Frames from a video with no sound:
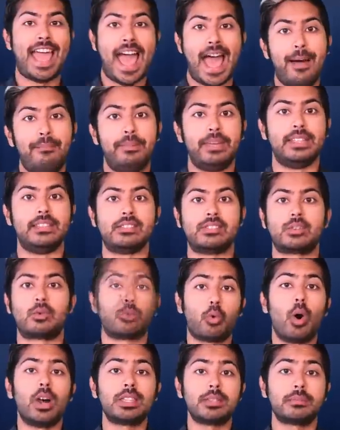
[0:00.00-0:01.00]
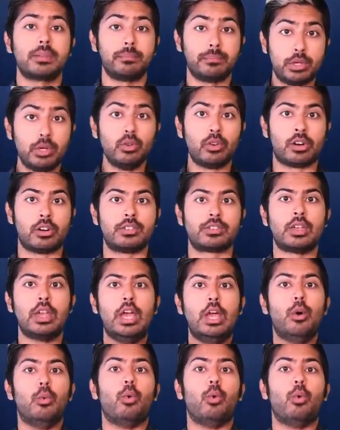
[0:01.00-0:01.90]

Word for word: happens, quantum computers